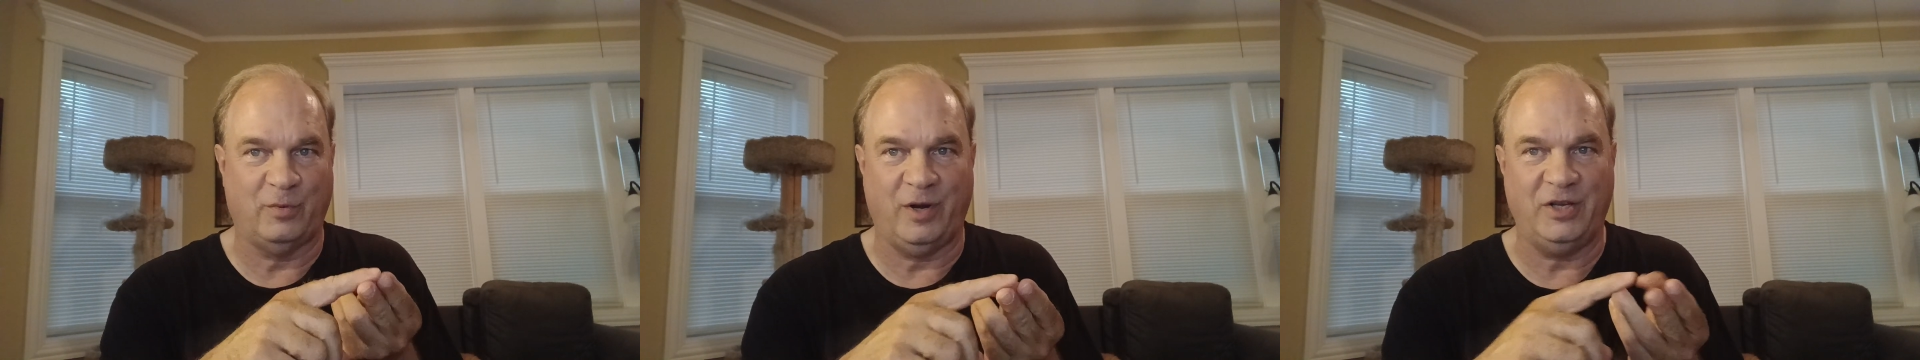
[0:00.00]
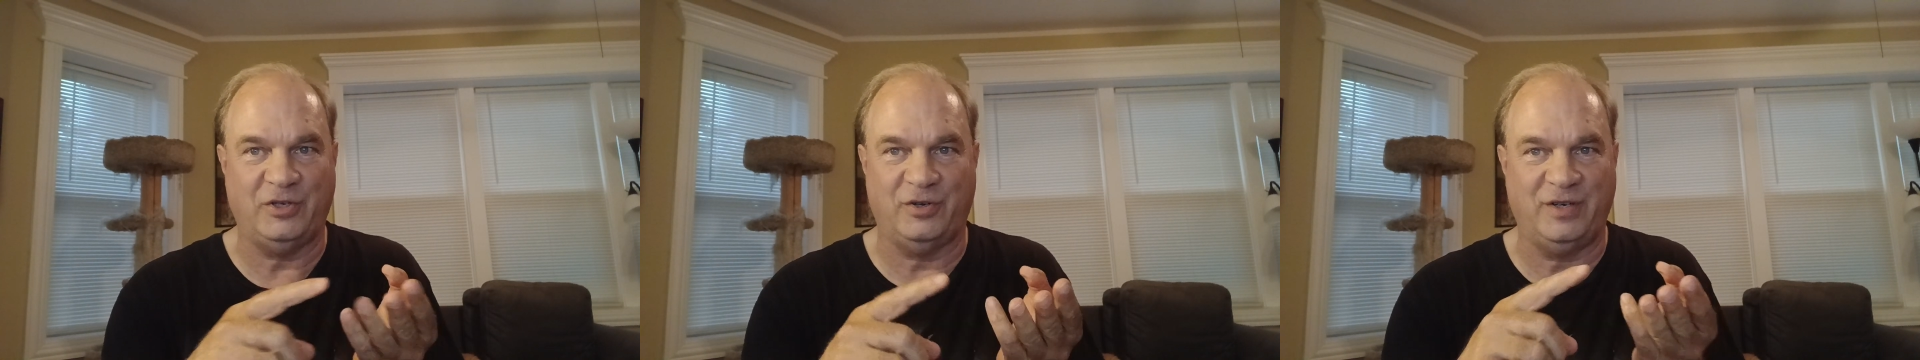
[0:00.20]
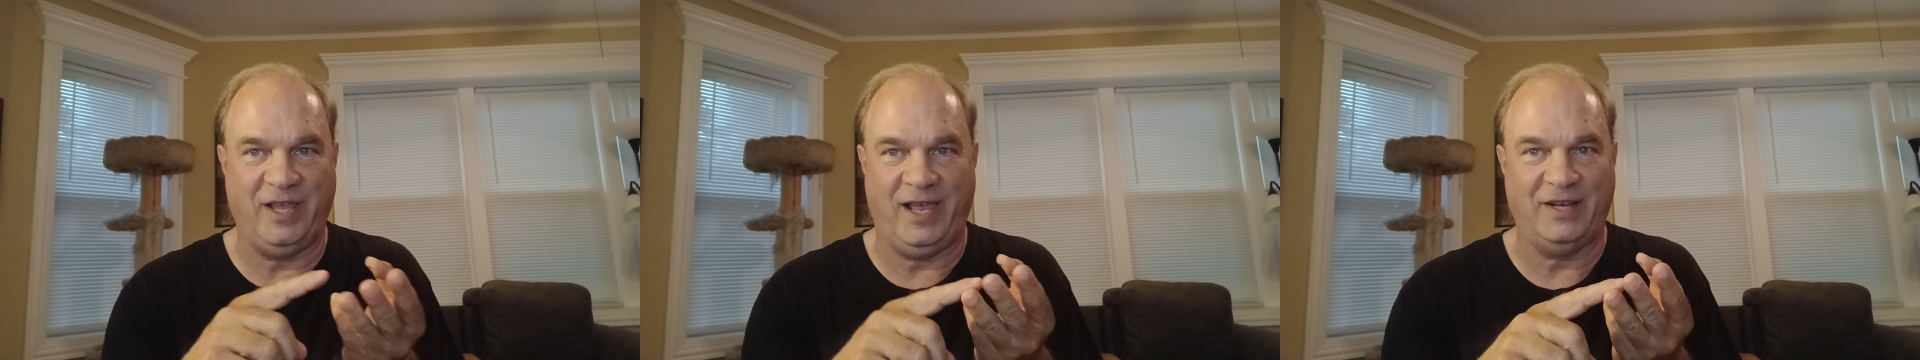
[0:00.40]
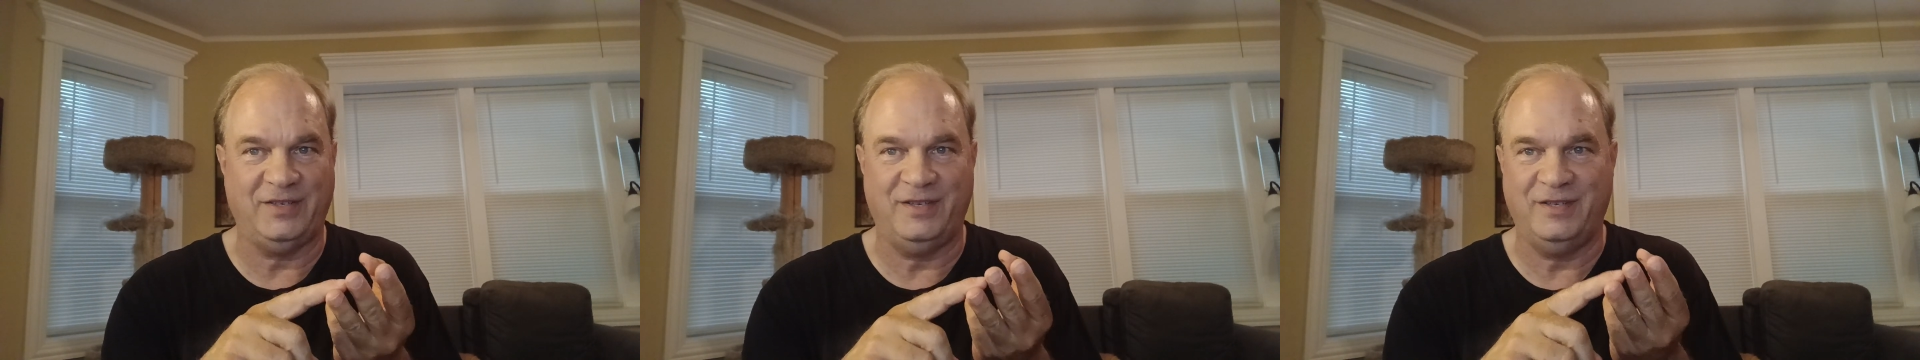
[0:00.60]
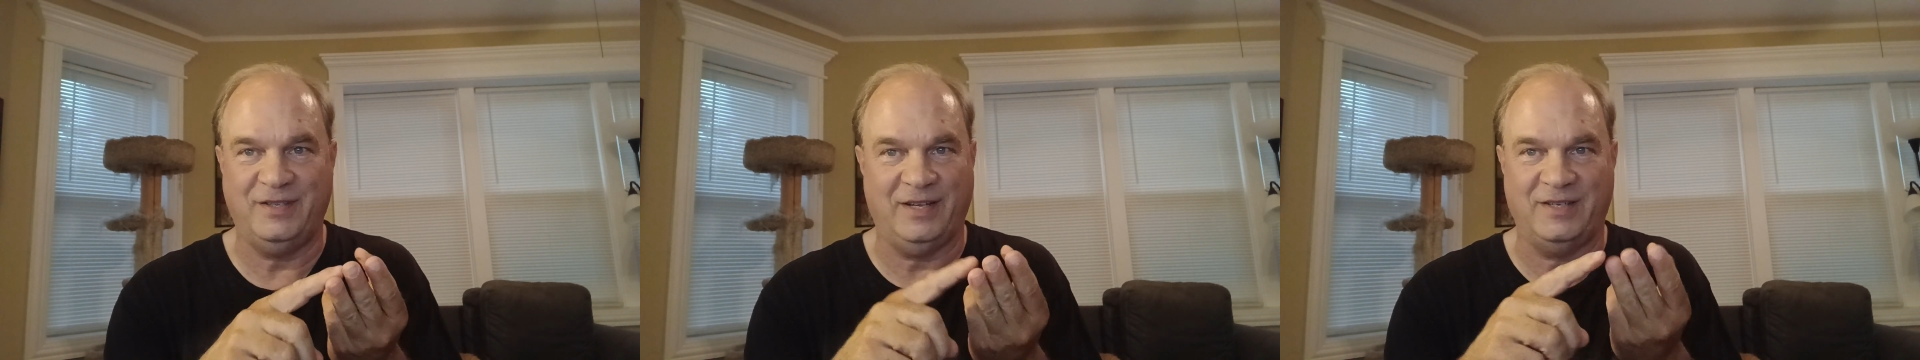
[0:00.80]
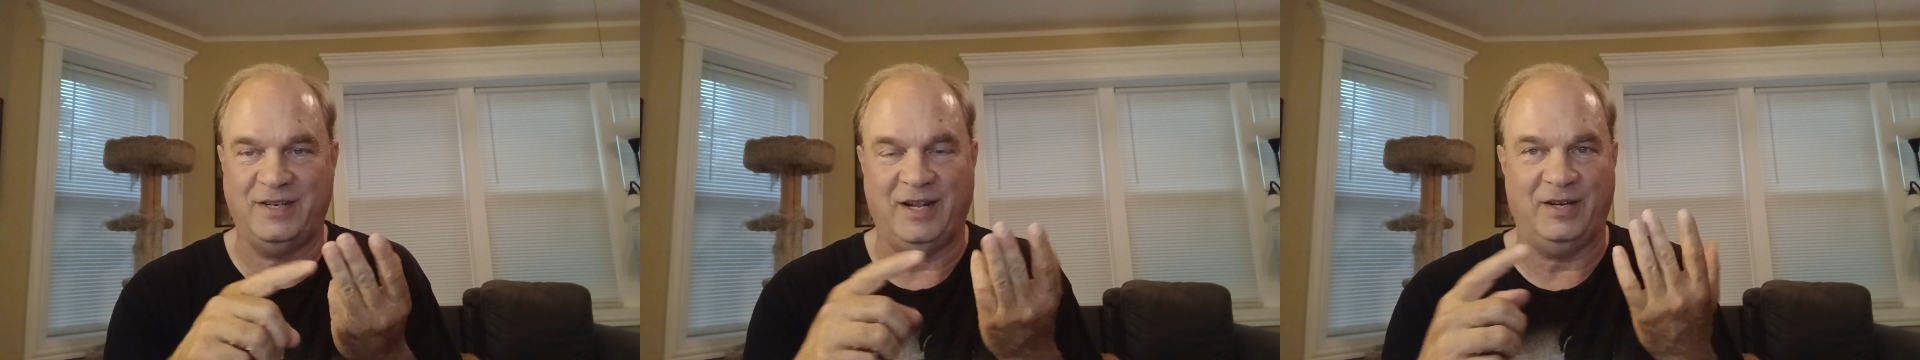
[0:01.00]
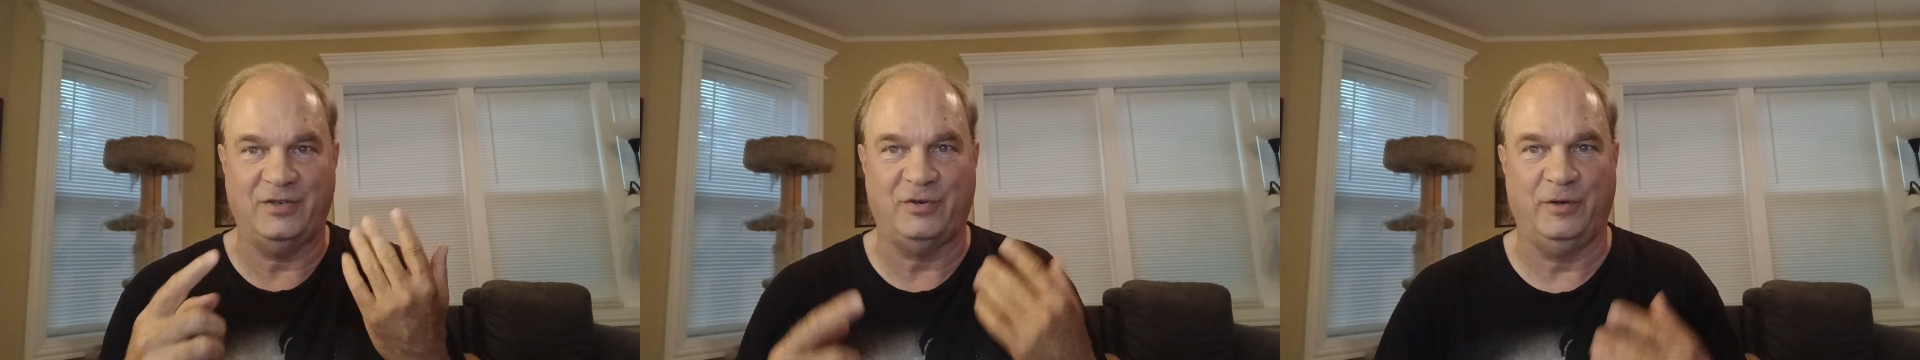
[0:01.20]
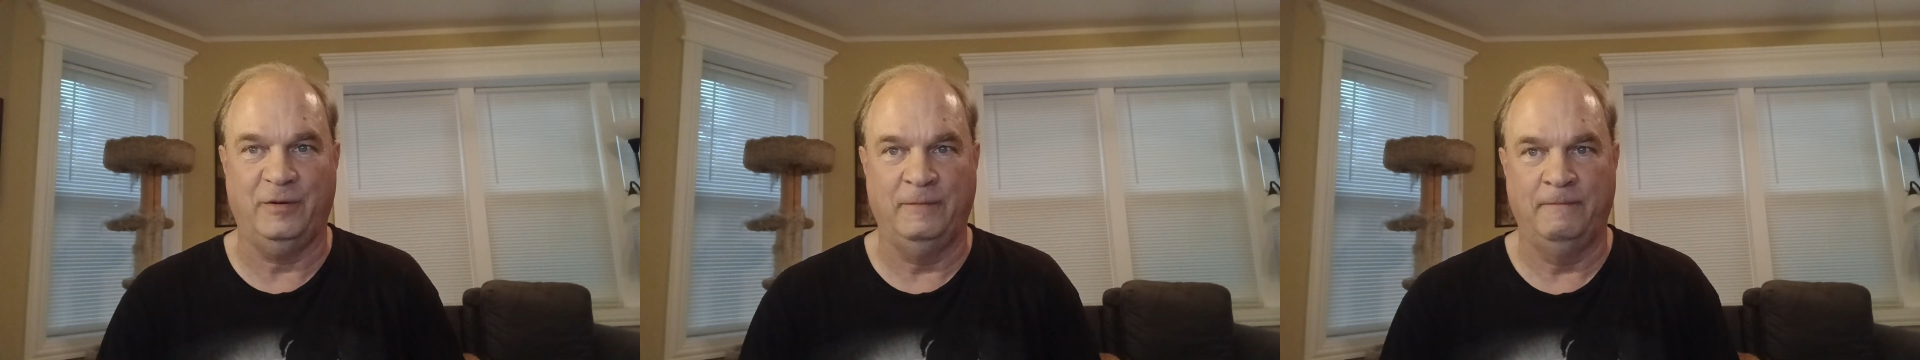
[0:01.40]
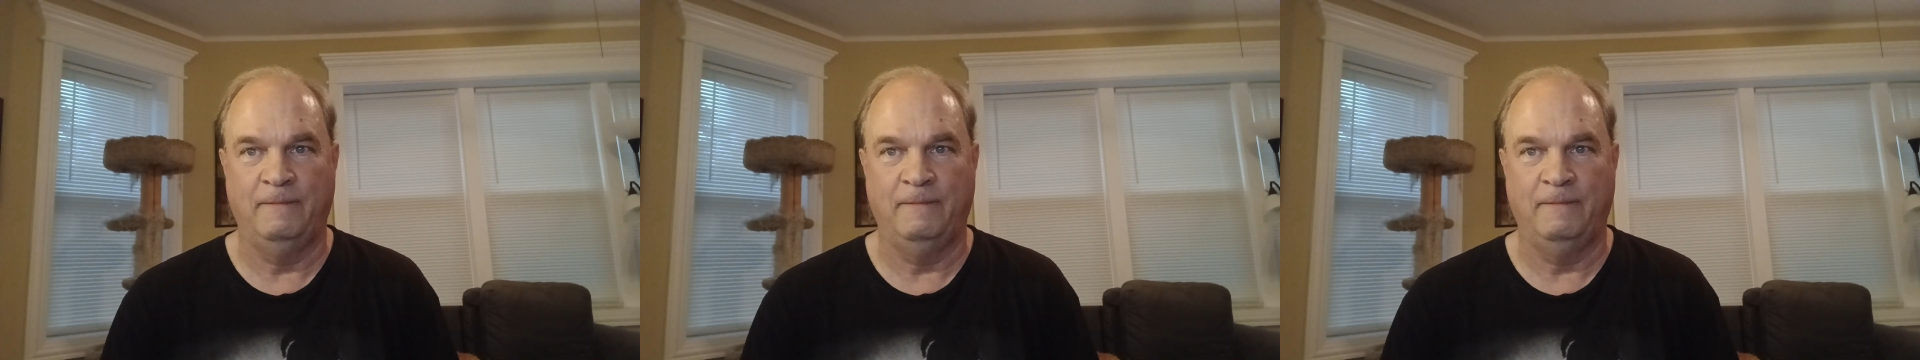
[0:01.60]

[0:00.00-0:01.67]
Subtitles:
raise your taxes. That's not true.